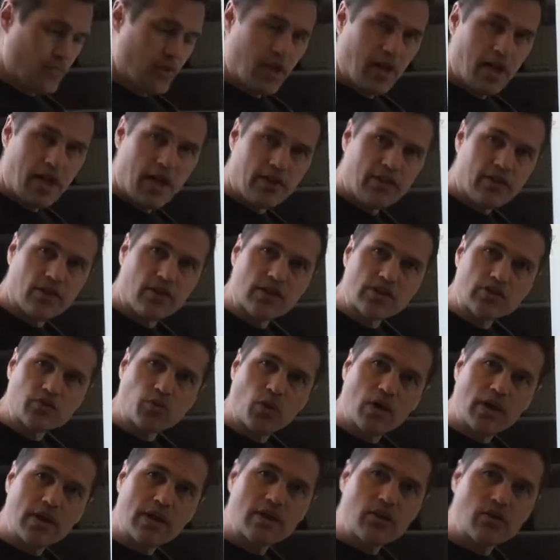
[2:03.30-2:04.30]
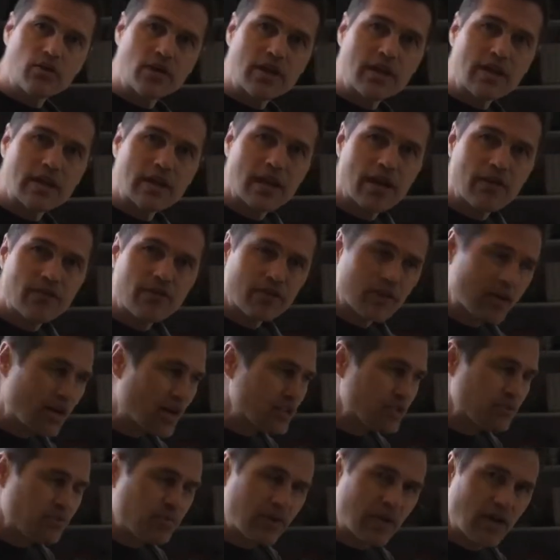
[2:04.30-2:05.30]
And there is one ingredient I forgot
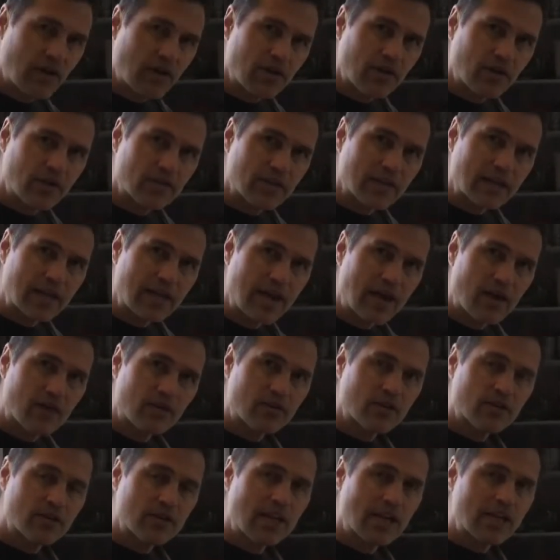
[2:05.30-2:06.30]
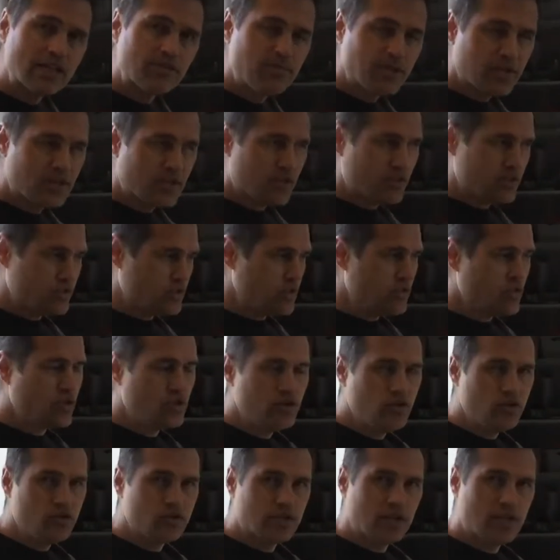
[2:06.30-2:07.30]
to put out here on the counter, and that's because you can
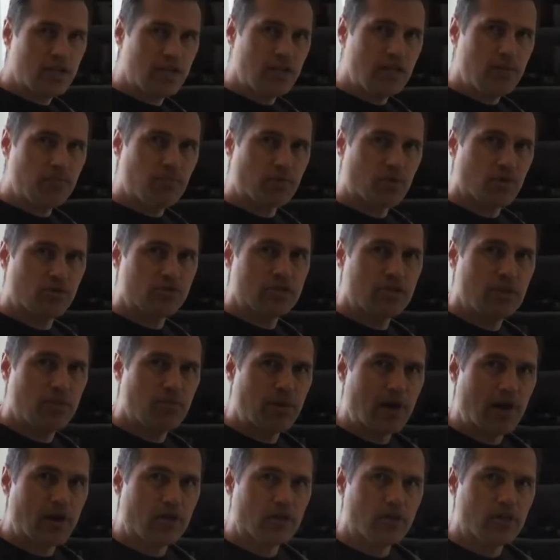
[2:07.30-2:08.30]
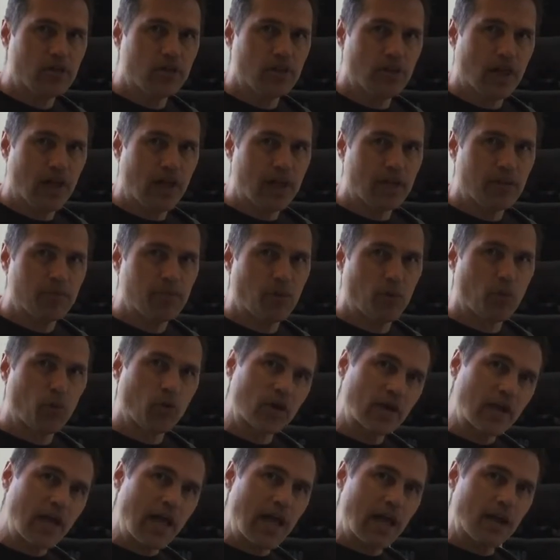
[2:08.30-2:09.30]
use any protein powder you like, but we're
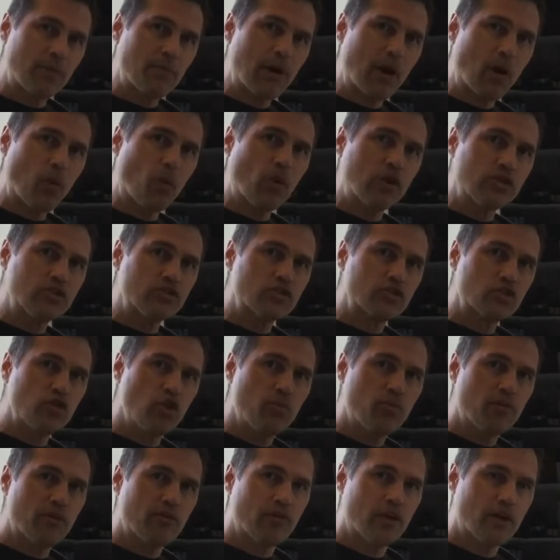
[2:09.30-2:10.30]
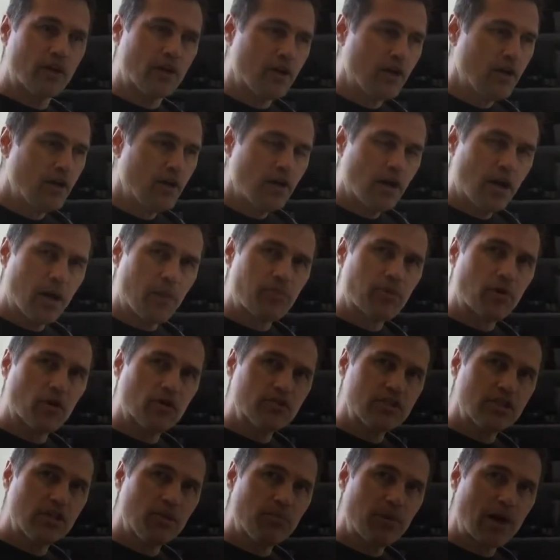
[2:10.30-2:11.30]
going to add about 1 scoop of a
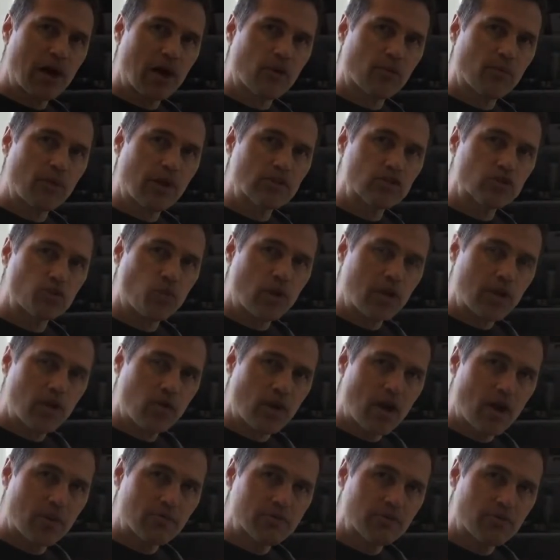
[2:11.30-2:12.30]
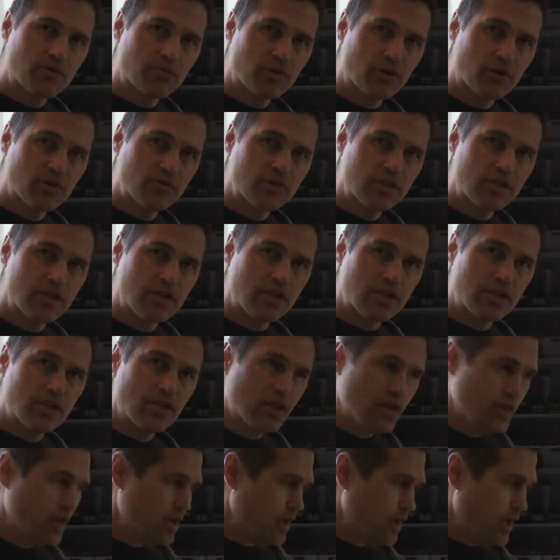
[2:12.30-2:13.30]
protein powder, about 20 grams of protein.
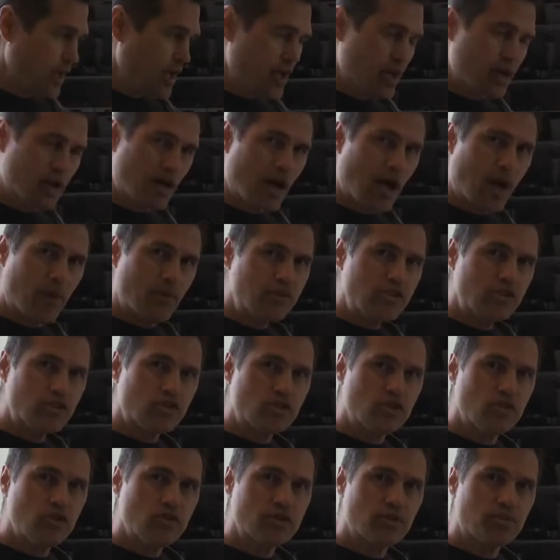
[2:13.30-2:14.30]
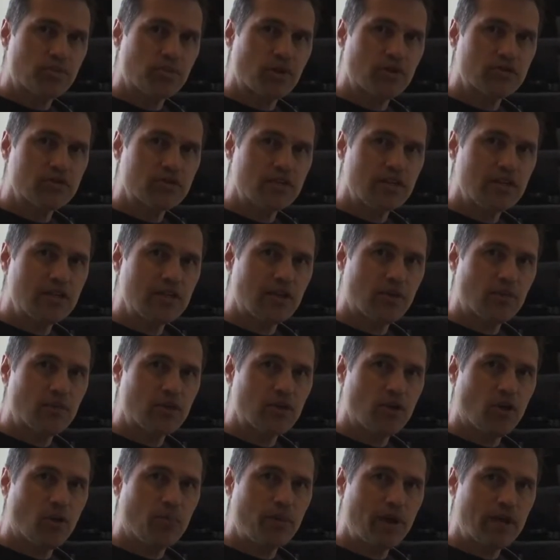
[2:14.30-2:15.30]
And I would just choose the protein that would
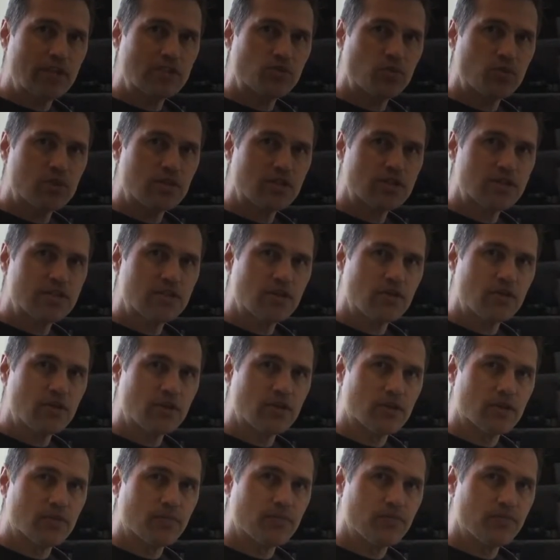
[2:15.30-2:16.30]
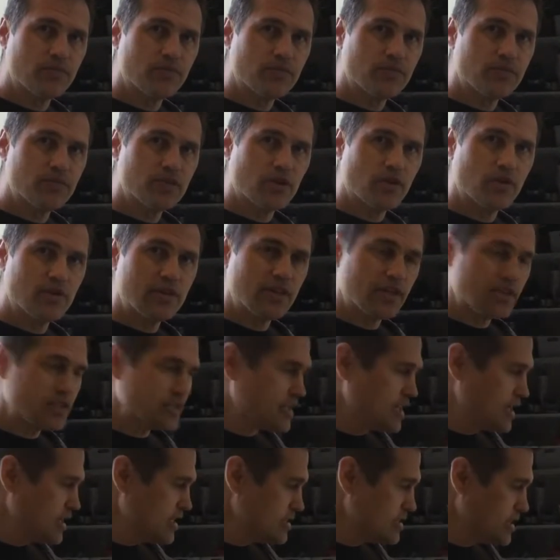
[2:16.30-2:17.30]
go best with the cereal. So in this
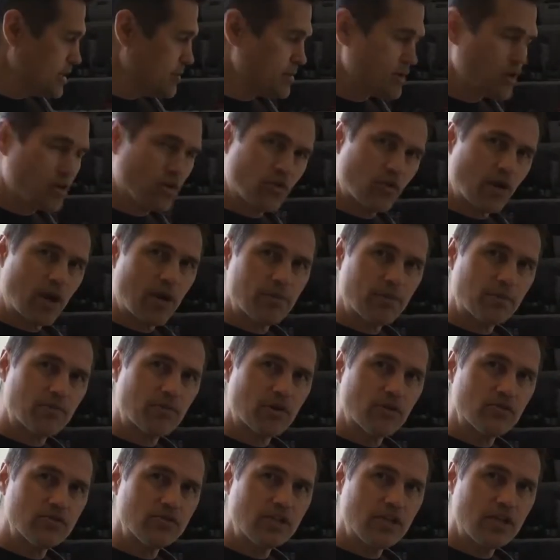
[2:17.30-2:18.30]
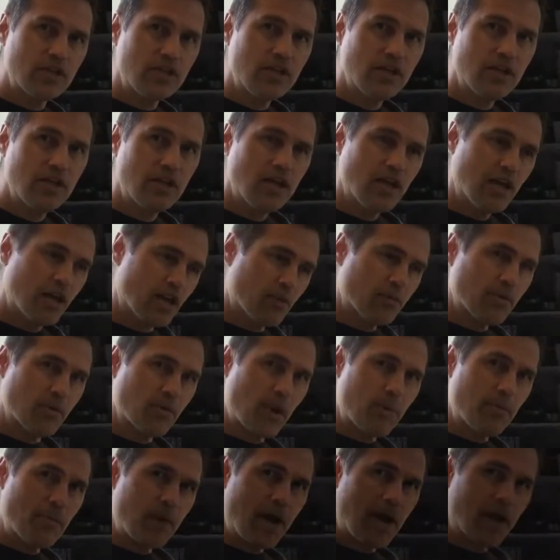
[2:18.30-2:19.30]
case, I'm going to go grab the protein, and I'll be
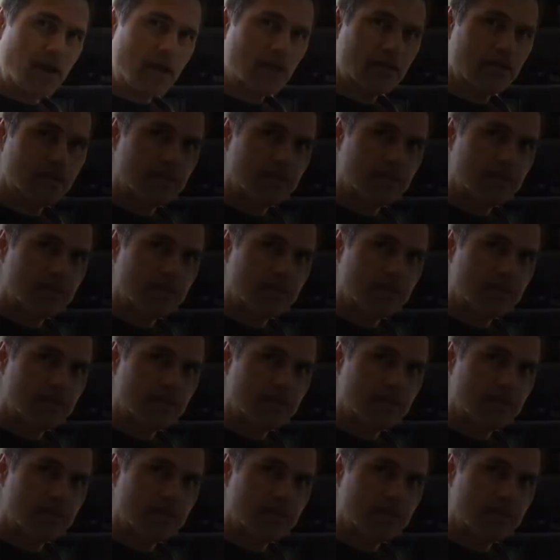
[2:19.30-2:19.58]
right back.